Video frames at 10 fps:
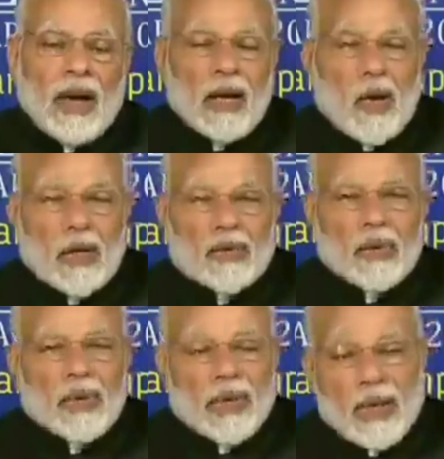while
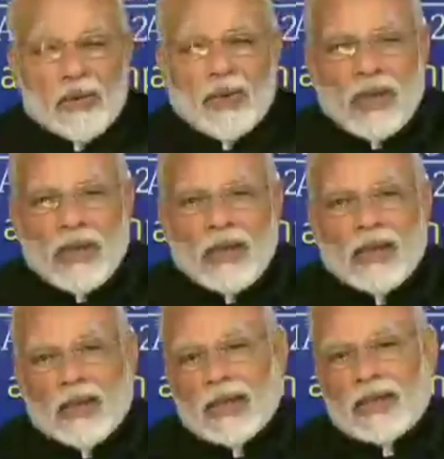also gradually
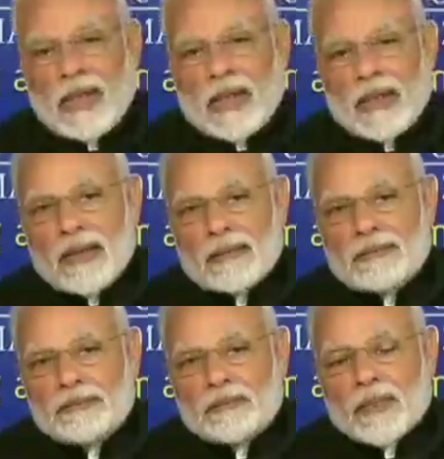increasing
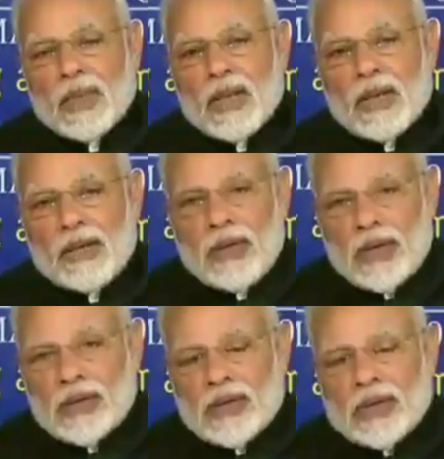
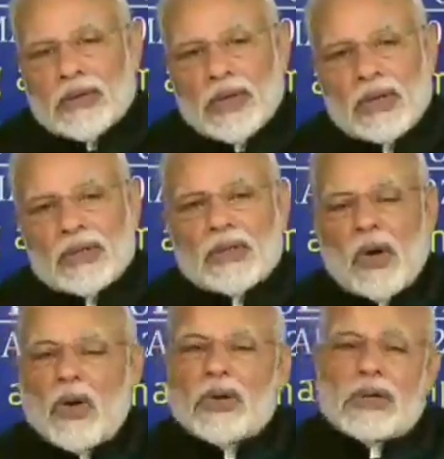restrictions
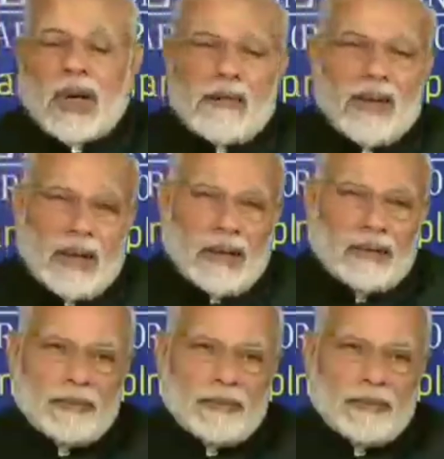on travel.